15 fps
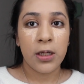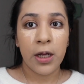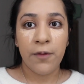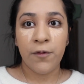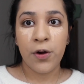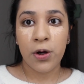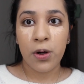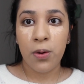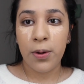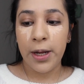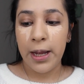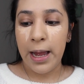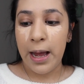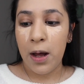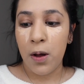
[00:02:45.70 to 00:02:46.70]
If you're
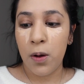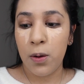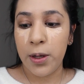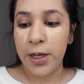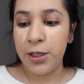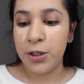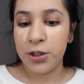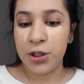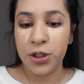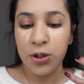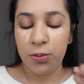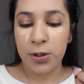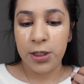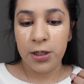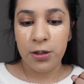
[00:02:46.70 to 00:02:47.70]
going out and you're
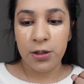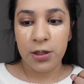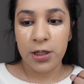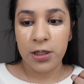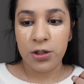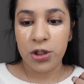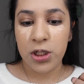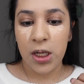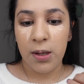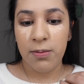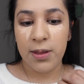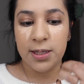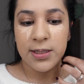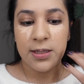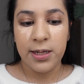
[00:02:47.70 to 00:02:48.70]
still wanting to
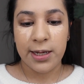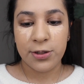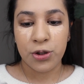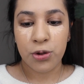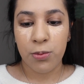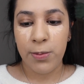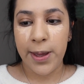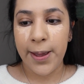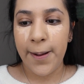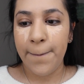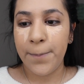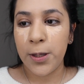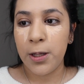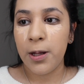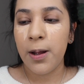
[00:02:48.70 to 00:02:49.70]
achieve this natural makeup
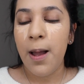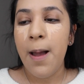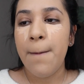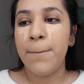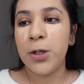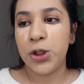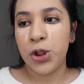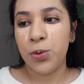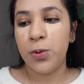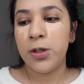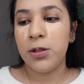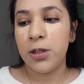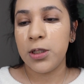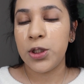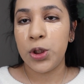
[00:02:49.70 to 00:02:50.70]
look, but you want
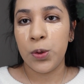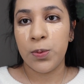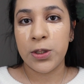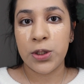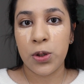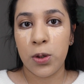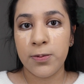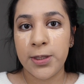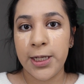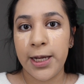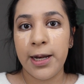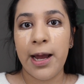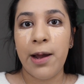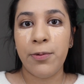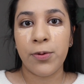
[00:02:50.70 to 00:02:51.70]
to look super
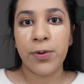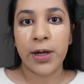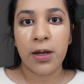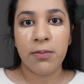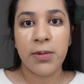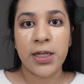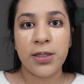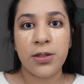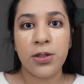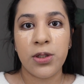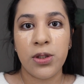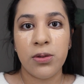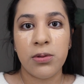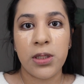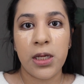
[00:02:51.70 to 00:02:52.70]
sculpted, I would recommend
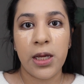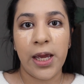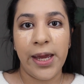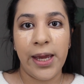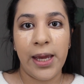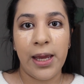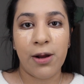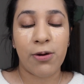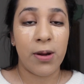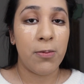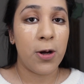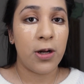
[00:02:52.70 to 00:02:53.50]
using a cream